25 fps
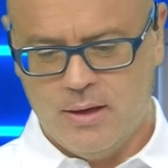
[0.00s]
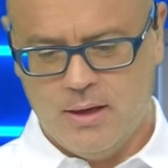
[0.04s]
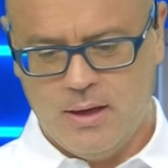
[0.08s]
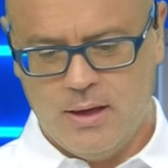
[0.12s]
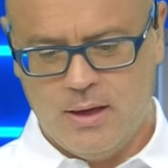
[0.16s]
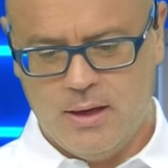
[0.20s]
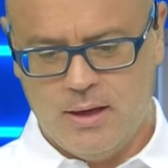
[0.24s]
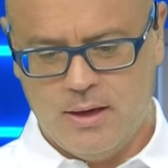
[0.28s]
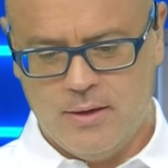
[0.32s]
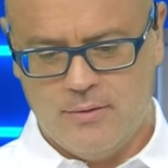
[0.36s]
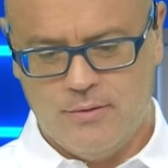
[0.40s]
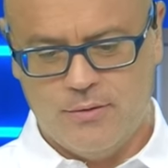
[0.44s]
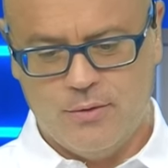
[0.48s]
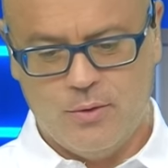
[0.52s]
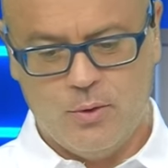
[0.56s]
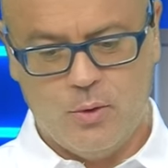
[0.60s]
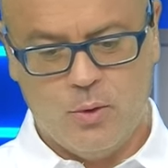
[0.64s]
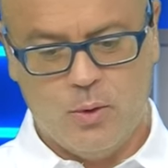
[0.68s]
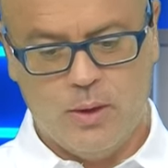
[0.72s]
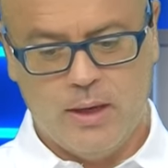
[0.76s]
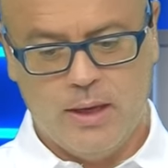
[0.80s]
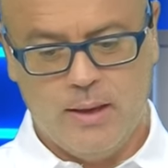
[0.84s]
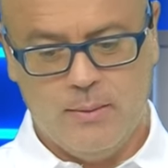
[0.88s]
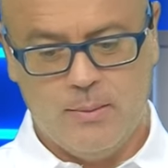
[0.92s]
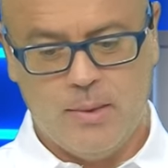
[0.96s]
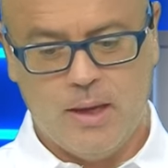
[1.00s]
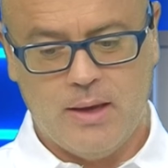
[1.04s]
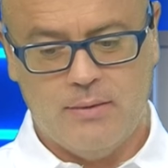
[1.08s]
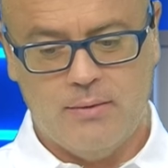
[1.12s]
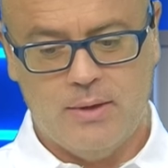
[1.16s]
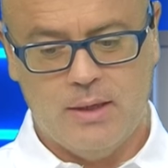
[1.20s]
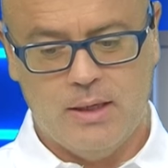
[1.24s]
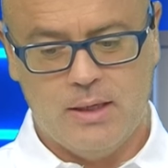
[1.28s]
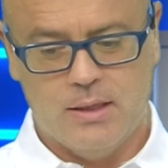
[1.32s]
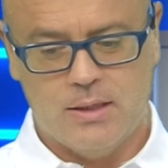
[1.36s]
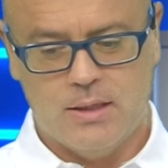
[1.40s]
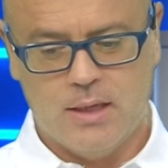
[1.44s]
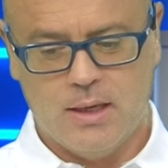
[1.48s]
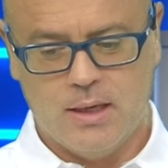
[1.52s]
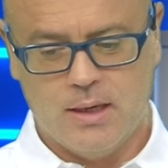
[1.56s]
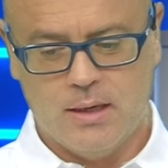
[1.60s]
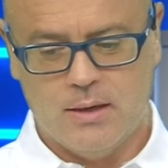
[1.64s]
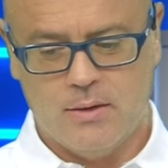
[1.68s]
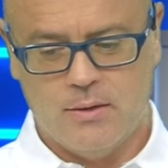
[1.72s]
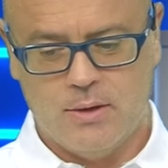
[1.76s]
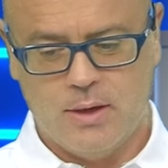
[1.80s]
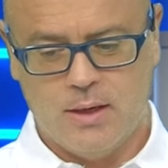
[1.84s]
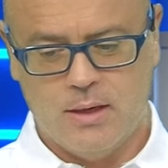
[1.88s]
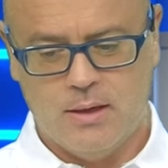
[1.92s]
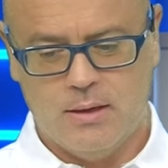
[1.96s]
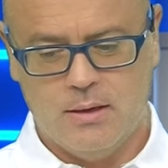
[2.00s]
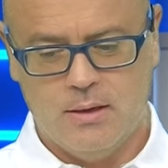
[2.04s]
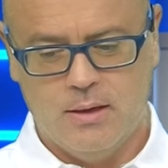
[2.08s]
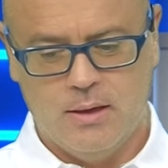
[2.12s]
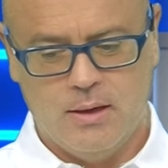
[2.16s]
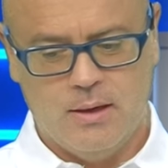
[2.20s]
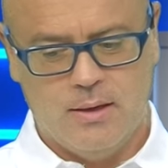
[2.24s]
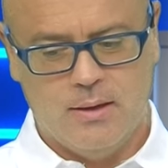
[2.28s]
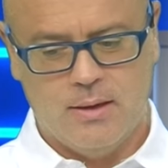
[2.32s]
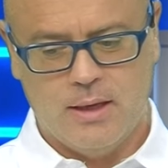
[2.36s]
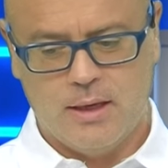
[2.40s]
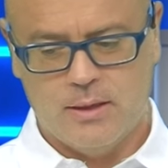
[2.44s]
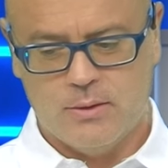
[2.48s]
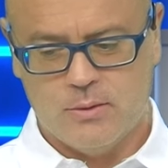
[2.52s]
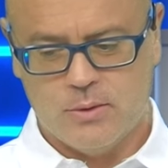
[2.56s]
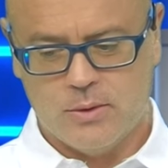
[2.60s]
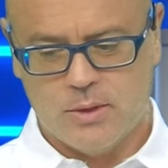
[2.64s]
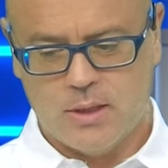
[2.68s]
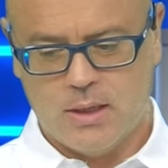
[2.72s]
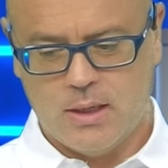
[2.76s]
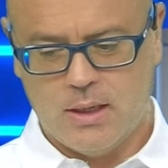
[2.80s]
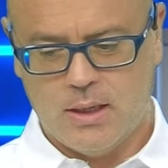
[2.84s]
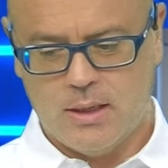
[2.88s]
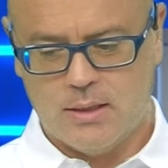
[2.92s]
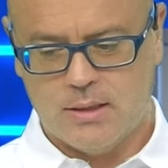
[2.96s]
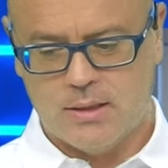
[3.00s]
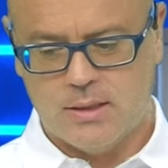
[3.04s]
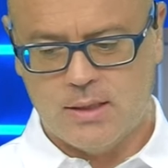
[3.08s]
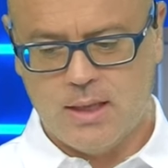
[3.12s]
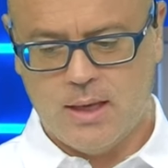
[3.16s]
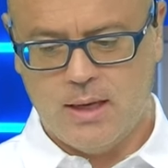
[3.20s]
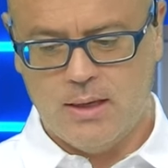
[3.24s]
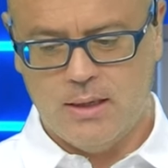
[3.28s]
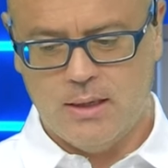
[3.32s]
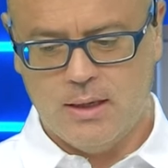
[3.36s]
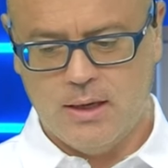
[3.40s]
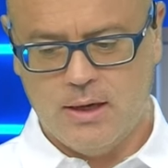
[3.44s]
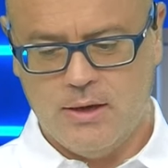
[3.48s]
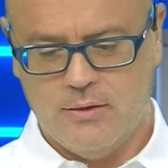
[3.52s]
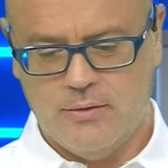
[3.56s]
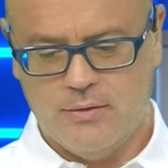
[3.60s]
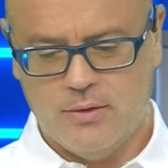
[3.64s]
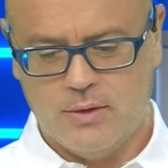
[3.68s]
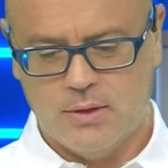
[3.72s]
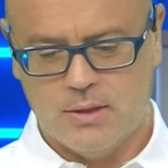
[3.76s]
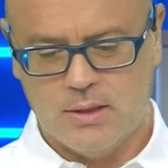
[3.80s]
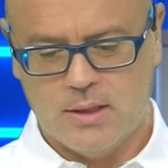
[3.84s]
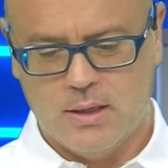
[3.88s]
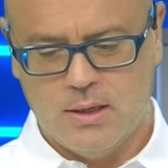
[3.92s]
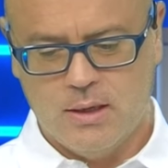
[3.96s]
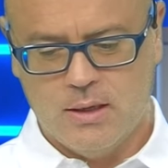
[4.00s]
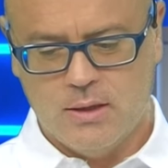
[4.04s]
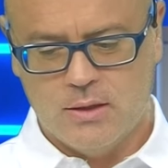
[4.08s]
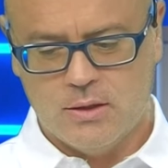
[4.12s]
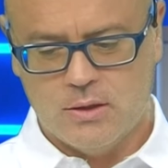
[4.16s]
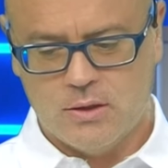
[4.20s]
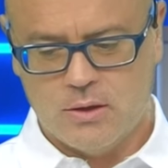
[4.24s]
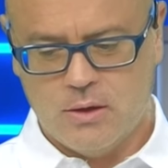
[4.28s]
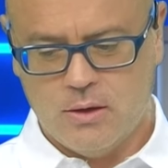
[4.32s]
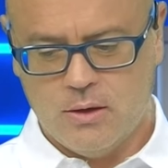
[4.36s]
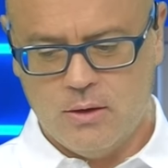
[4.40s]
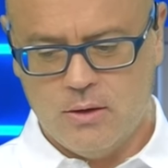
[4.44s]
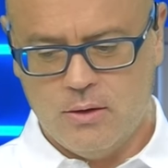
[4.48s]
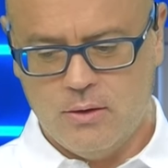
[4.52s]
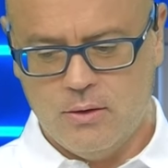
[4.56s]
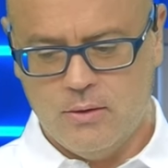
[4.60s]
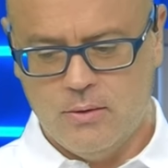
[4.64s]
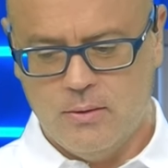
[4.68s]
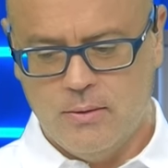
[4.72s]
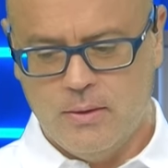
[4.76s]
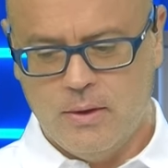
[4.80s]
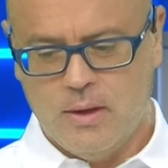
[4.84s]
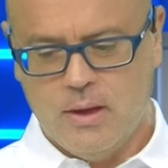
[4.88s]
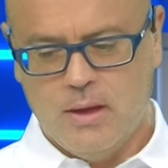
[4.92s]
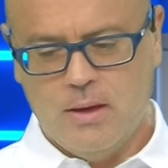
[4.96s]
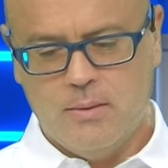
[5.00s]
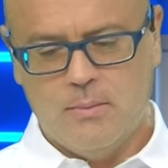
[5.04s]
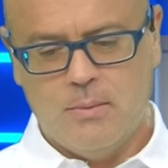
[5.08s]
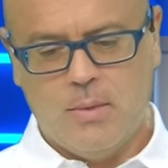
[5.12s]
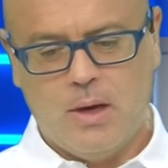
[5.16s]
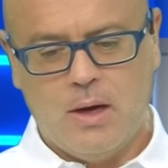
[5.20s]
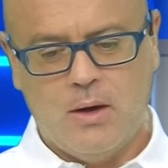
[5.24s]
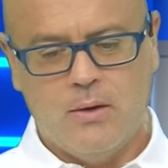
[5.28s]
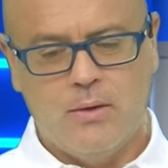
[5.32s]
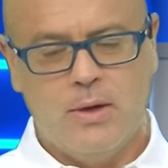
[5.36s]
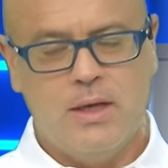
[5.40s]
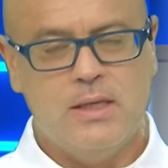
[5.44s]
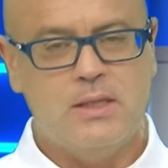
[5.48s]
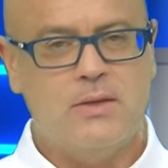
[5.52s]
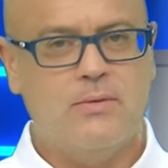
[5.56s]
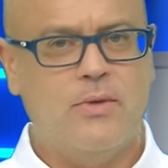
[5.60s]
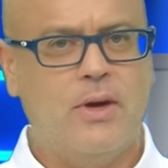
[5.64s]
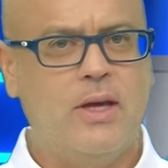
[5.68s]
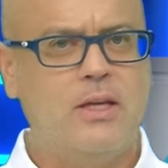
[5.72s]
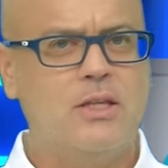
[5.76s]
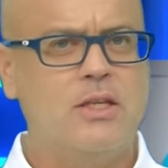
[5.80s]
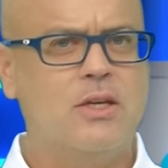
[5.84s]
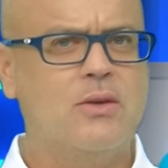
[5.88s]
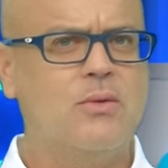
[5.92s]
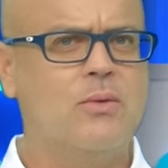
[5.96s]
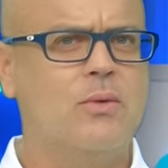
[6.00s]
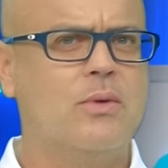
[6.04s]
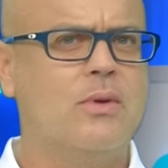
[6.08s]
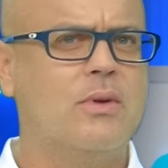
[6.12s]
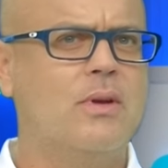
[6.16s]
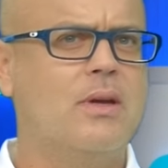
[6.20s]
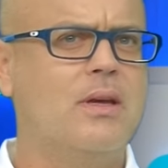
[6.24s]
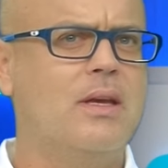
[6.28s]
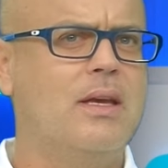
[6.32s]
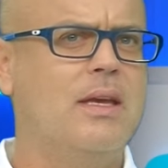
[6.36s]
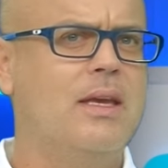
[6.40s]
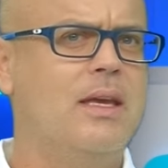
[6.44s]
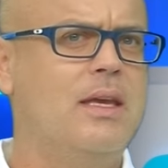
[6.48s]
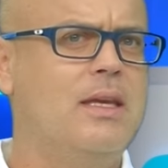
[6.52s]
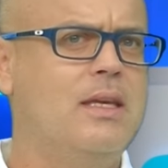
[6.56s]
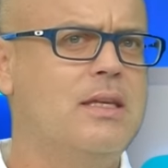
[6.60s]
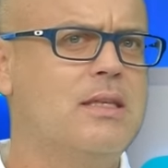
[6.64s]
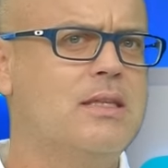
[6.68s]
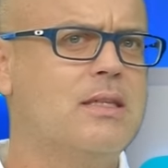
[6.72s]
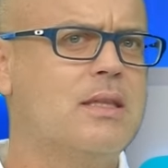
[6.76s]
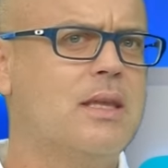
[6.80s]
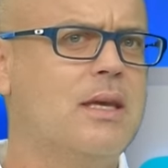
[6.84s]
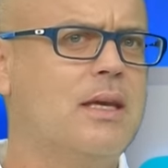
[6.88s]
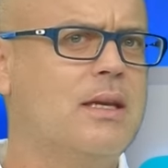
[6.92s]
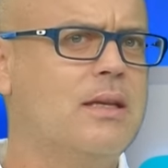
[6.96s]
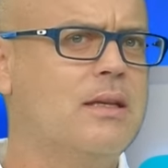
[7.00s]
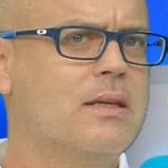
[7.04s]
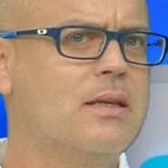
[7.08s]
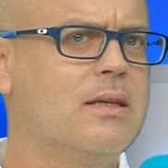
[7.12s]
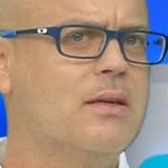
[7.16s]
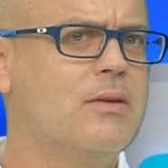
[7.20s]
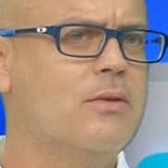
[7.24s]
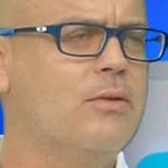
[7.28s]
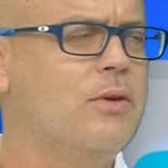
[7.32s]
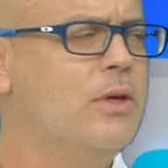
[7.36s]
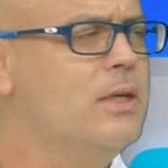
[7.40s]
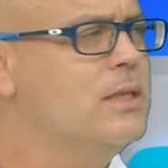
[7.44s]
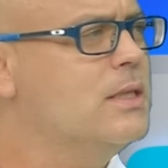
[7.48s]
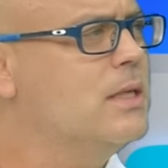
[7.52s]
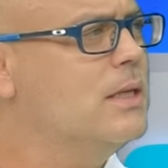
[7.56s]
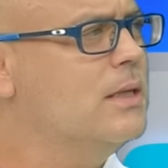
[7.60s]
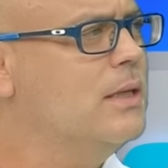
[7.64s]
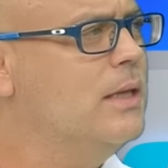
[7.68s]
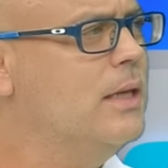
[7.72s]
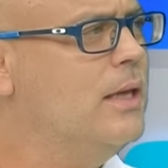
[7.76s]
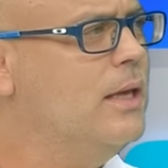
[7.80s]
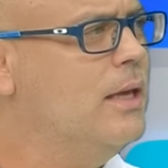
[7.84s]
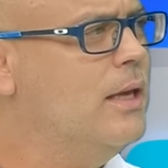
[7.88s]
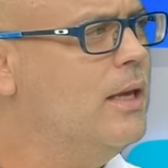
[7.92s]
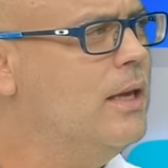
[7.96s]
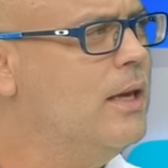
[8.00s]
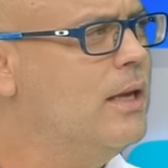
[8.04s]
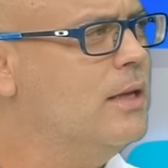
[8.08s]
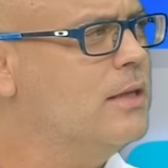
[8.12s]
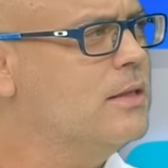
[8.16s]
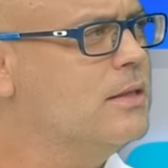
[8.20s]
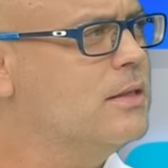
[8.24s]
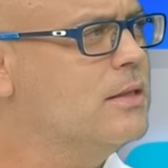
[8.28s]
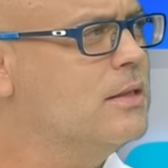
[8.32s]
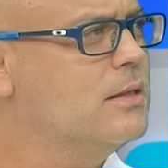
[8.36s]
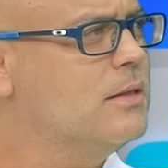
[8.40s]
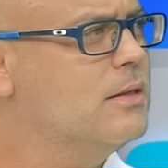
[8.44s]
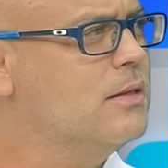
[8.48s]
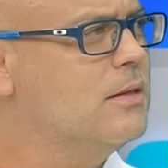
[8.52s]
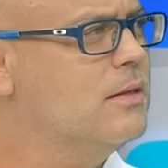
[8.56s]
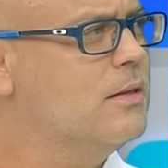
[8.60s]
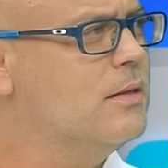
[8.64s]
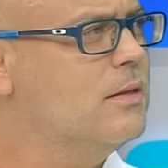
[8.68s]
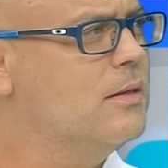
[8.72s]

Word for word: Uh, for him having his second run, that was an outstanding effort. So, my reservation is that recently he has